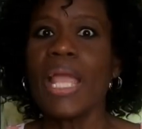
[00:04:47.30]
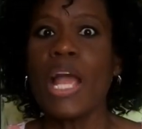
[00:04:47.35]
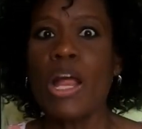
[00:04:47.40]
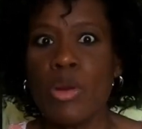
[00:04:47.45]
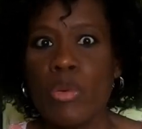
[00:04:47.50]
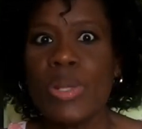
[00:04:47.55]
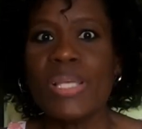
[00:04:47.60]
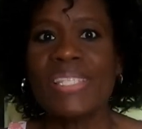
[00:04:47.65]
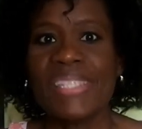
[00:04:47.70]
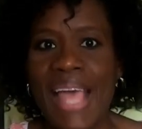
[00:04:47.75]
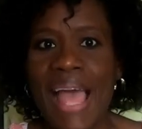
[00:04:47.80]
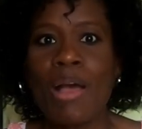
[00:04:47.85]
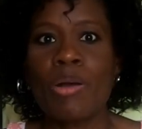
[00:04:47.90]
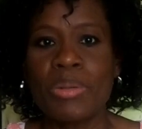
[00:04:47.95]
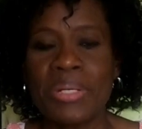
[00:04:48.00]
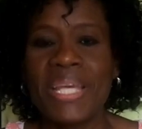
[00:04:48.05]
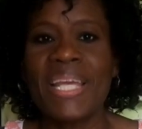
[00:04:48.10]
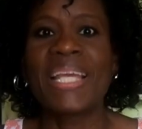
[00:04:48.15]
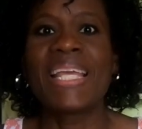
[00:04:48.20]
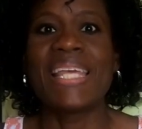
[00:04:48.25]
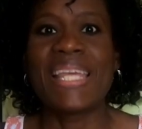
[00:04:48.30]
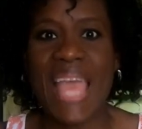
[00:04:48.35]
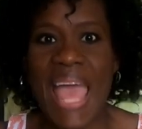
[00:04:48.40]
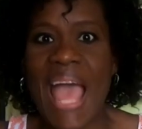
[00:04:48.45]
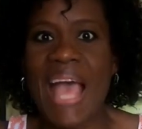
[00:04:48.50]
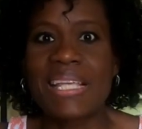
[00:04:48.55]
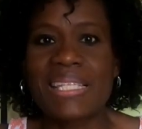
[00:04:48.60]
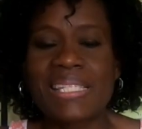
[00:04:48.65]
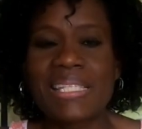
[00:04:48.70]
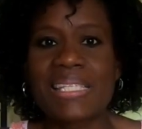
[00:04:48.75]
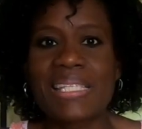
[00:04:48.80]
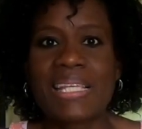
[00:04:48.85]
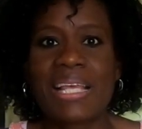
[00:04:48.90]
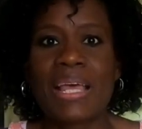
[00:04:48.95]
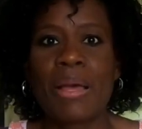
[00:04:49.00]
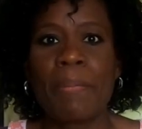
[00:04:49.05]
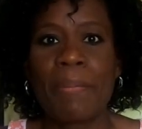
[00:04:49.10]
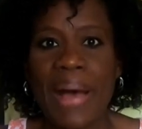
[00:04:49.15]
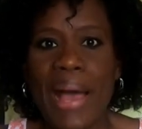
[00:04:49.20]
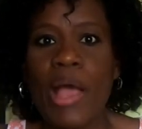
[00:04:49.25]
A resounding yes.
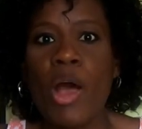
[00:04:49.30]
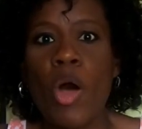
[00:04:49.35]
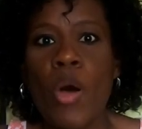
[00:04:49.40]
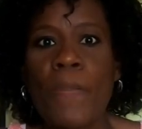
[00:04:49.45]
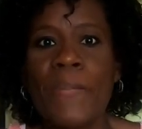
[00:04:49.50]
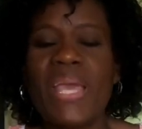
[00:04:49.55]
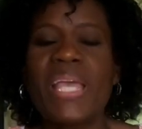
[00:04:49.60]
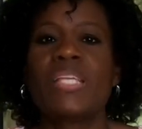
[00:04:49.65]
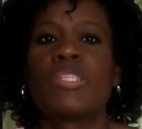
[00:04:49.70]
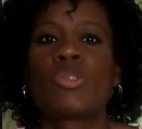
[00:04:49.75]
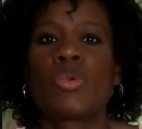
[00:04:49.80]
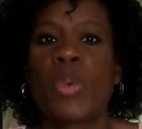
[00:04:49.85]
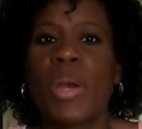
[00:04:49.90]
By all means,